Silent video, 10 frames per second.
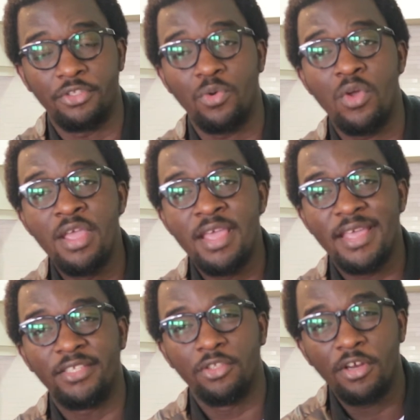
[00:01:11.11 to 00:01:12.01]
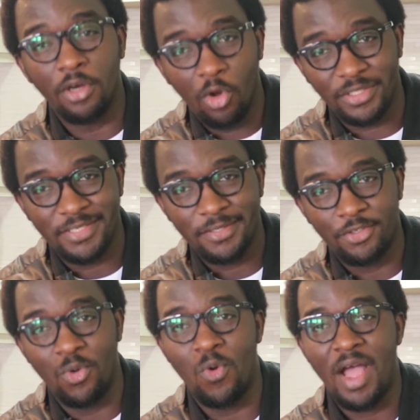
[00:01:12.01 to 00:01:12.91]
So it's not a lot.
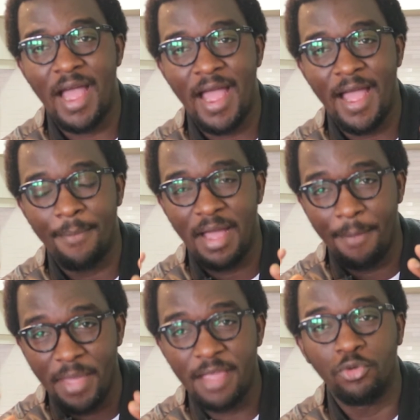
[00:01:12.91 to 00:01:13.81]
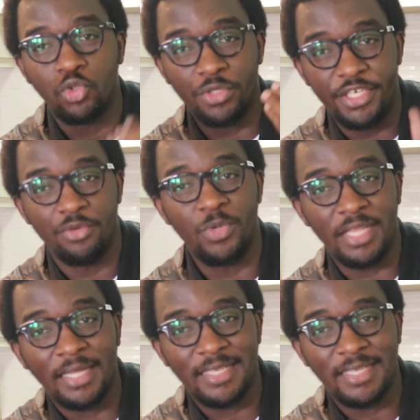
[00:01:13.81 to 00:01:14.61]
So I'm able to deal with that.